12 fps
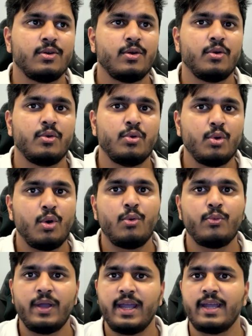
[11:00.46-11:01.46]
no
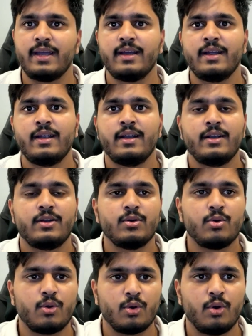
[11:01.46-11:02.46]
way to
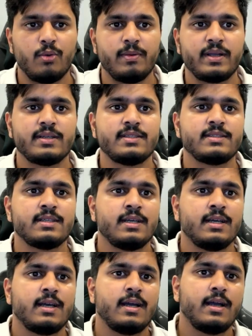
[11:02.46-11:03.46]
grow because
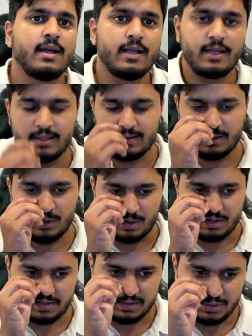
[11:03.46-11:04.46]
look,
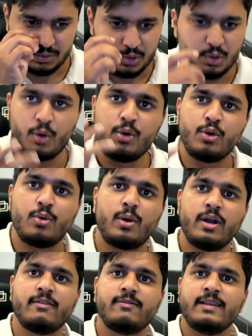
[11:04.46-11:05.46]
you don't know what
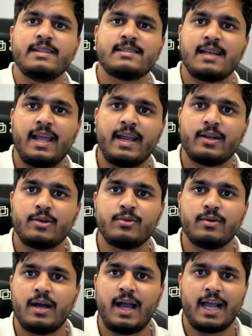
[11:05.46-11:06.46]
it feels like to
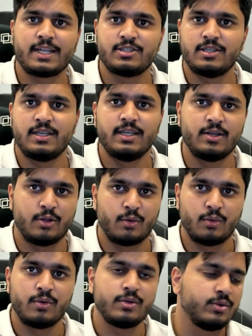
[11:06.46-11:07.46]
actually
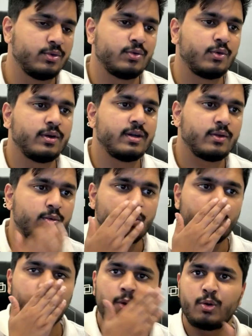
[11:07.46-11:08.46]
grow. You don't know
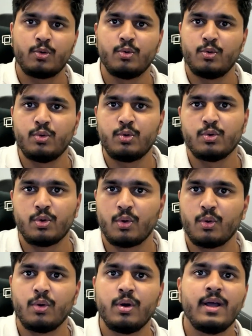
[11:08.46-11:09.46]
what to do to grow,
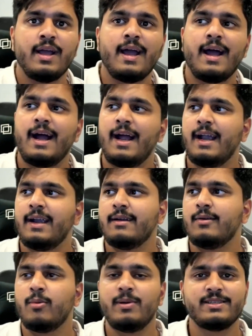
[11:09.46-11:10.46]
and
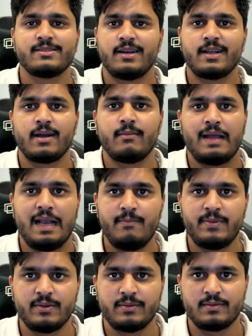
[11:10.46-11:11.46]
nobody's gonna come help you.
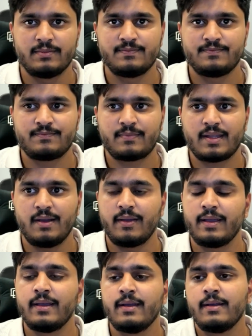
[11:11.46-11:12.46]
Okay,
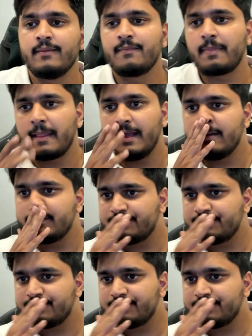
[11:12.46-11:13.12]
and